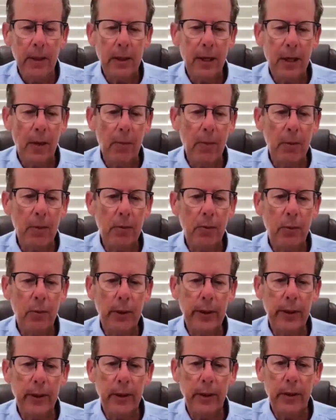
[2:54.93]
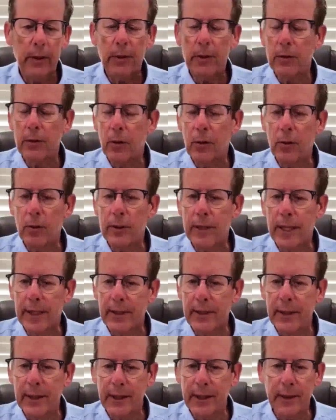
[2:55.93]
coupled with control
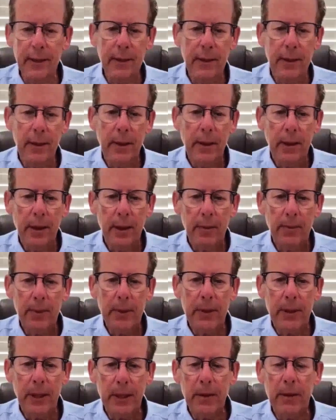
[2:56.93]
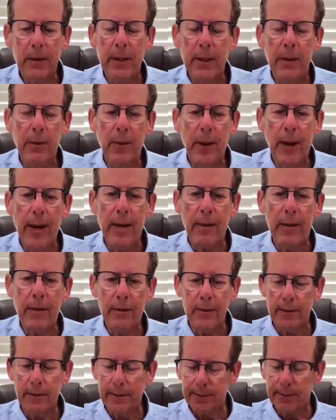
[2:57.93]
testing, particularly
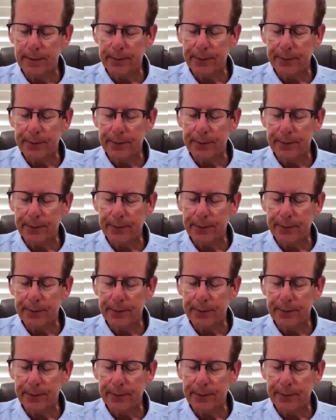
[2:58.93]
around